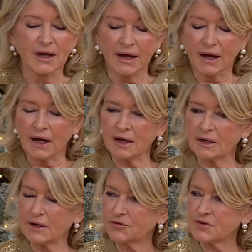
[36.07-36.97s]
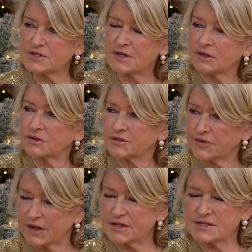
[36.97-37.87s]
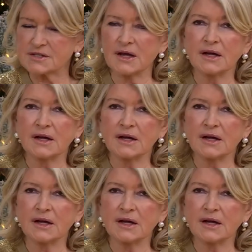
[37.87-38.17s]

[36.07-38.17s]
Yeah. Uh, every single device.